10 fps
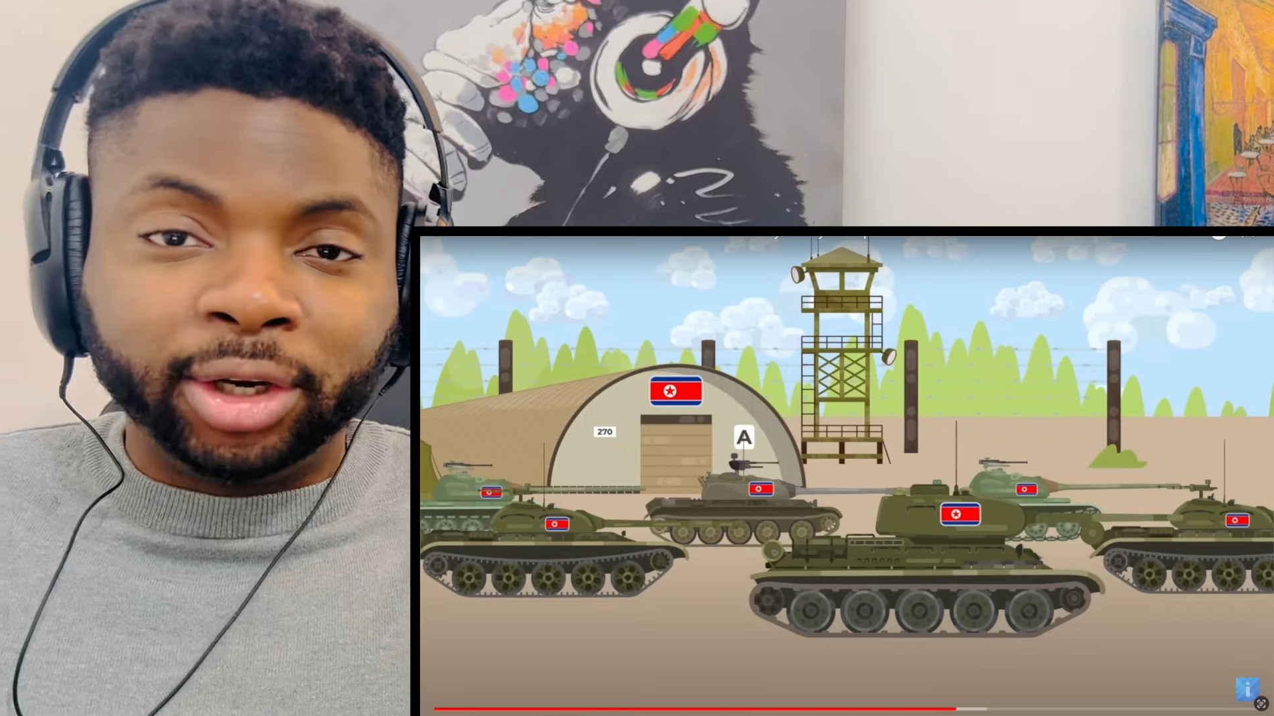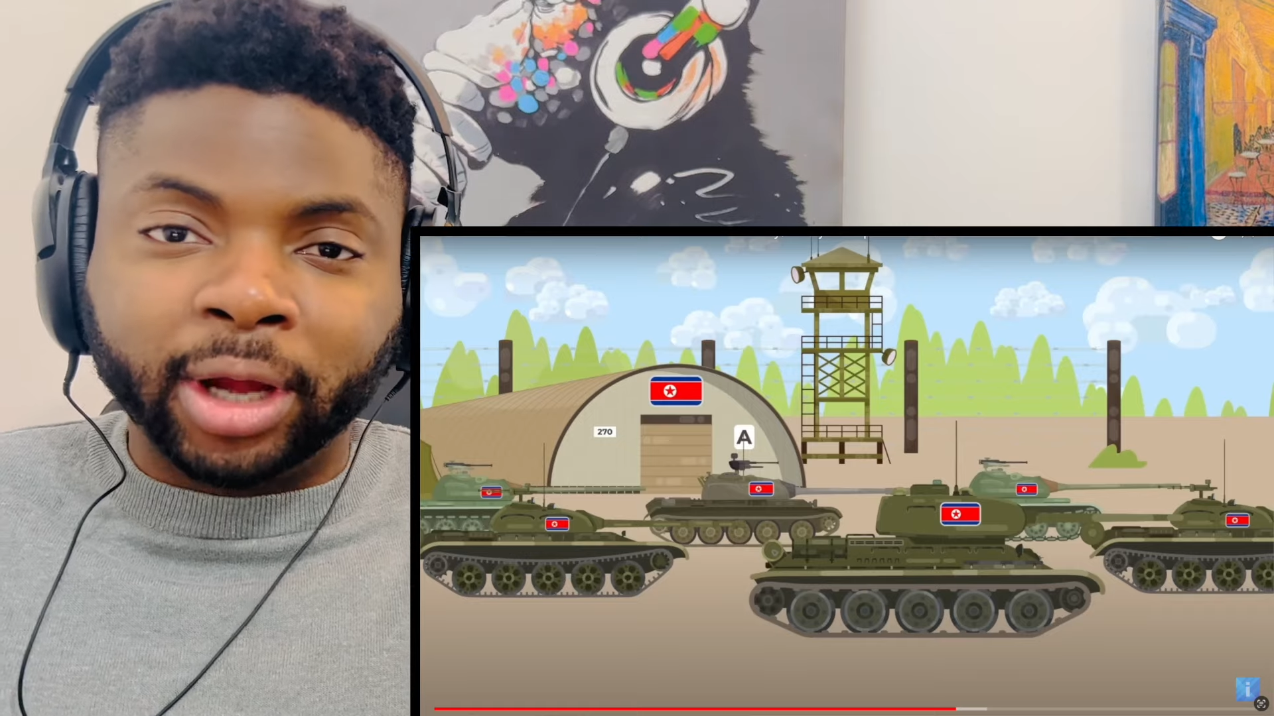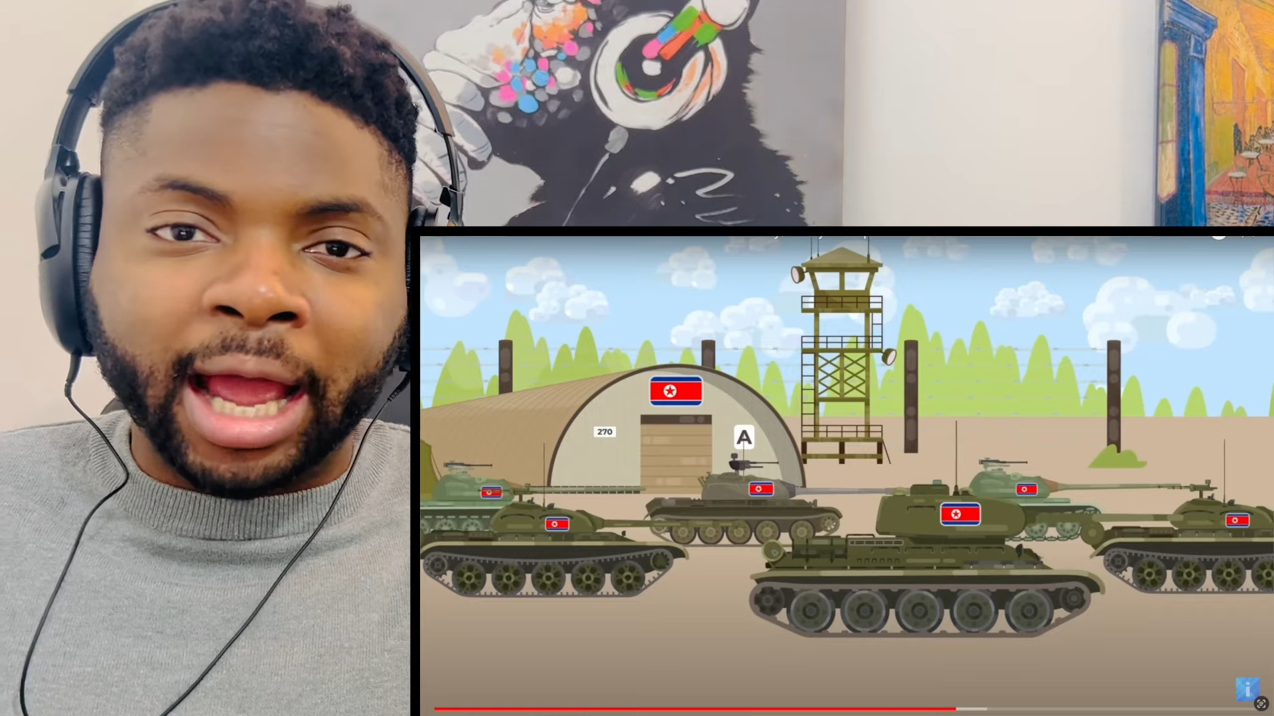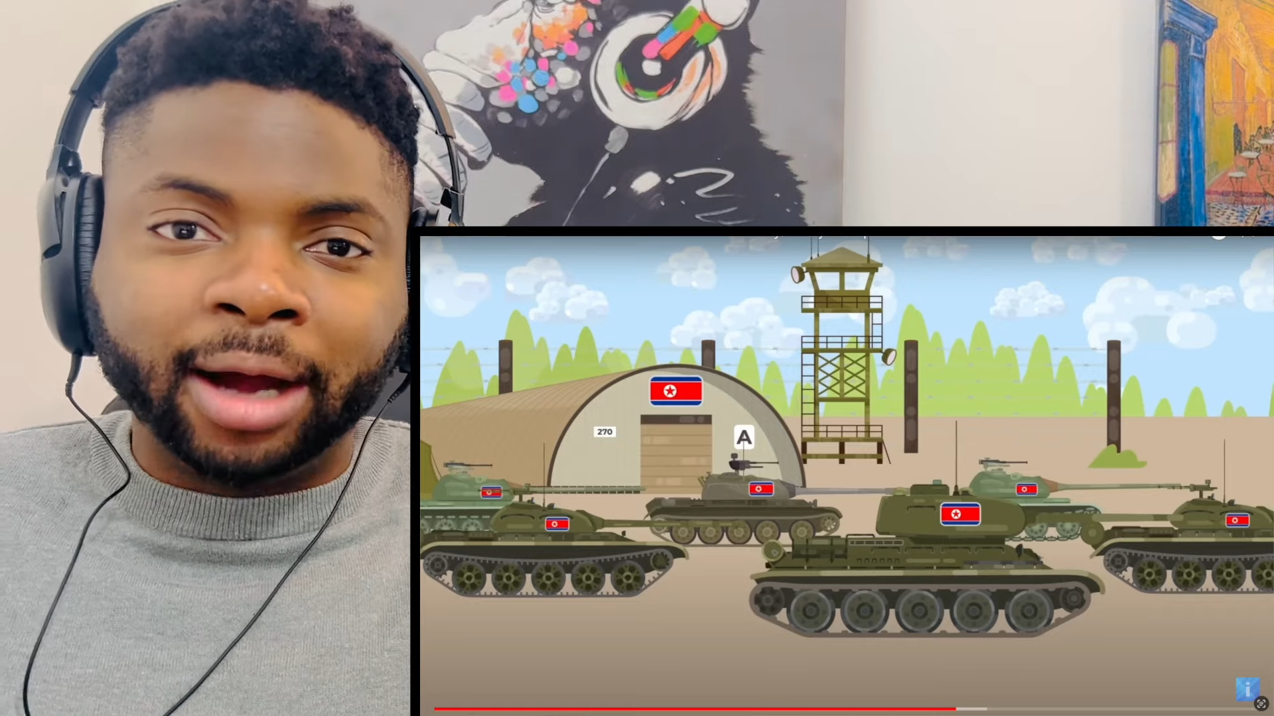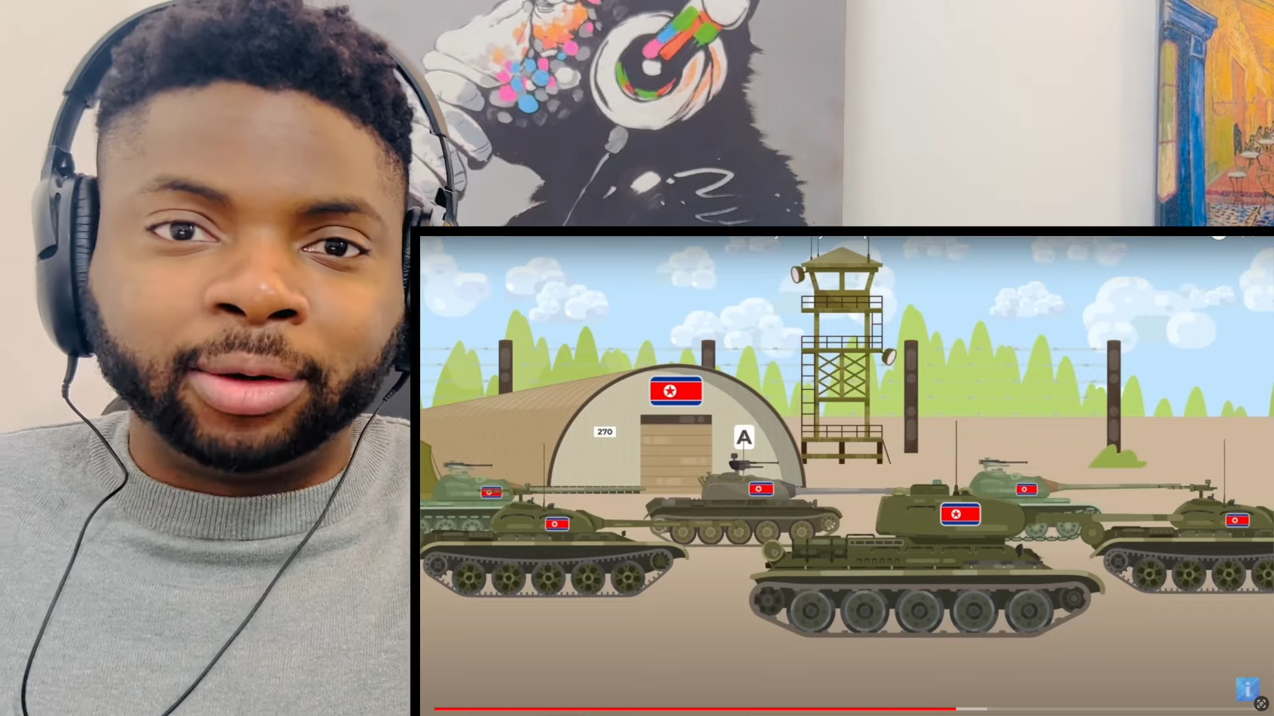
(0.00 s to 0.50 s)
know
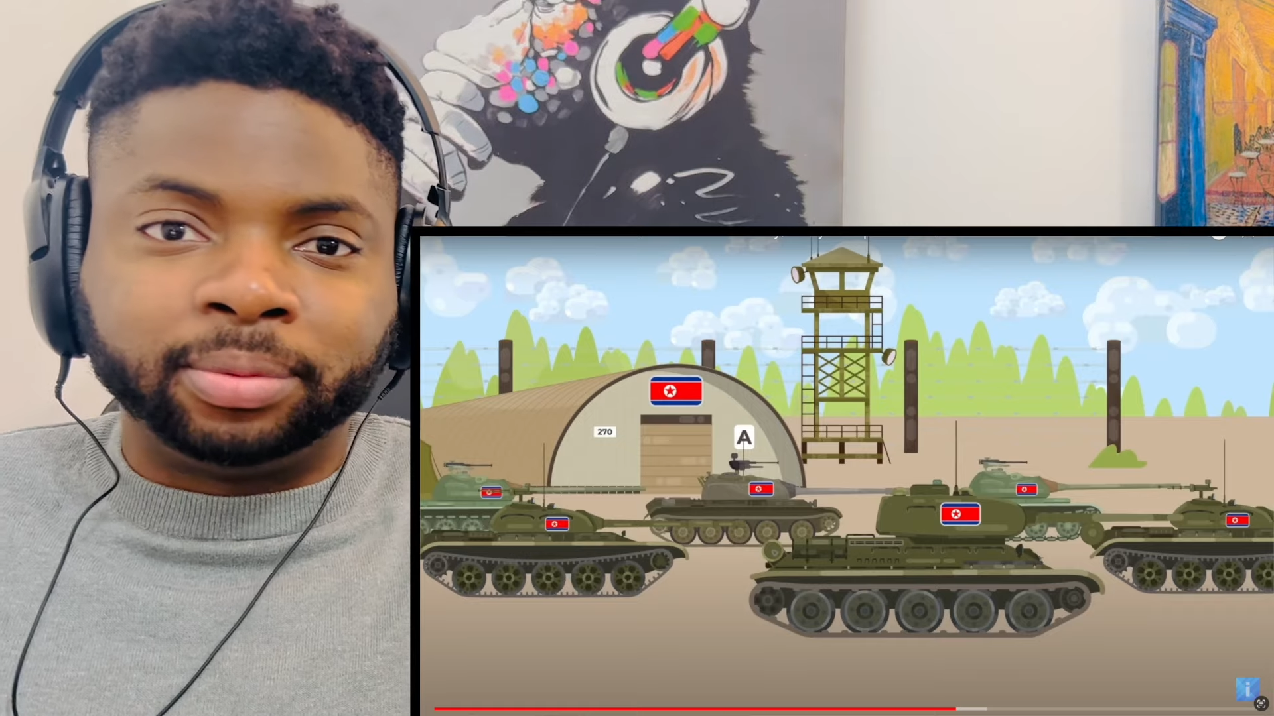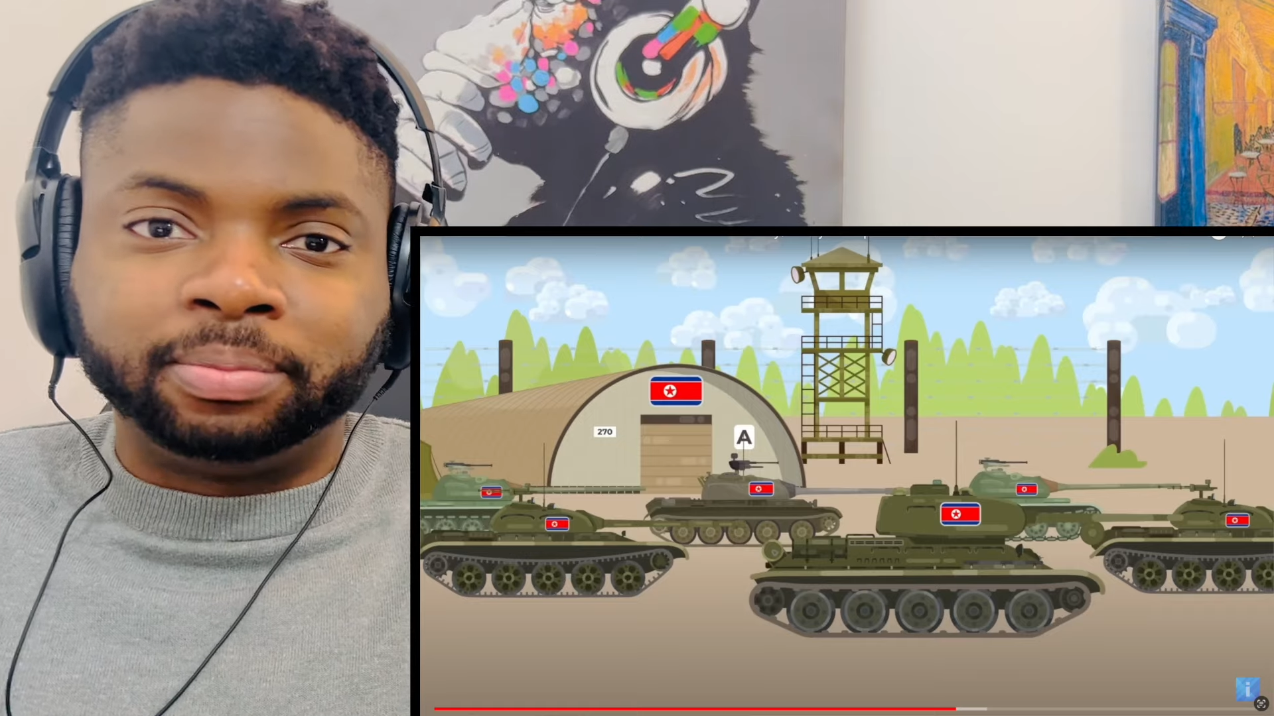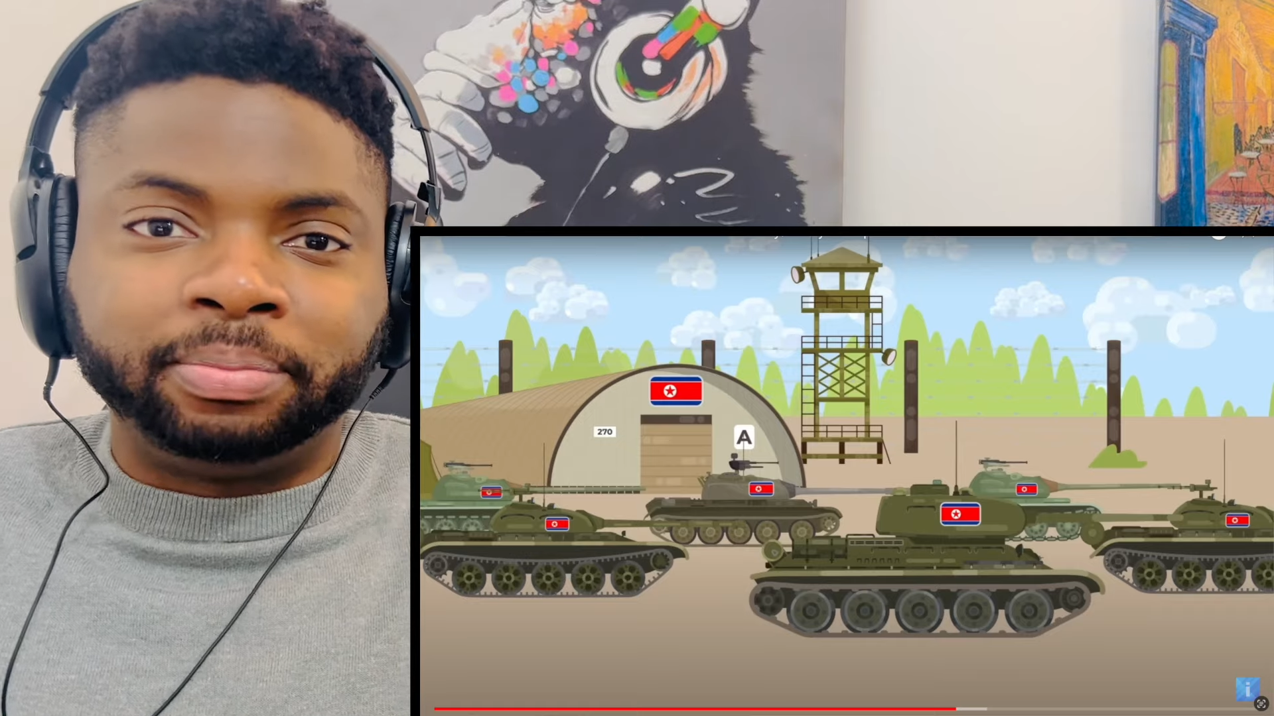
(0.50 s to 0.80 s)
how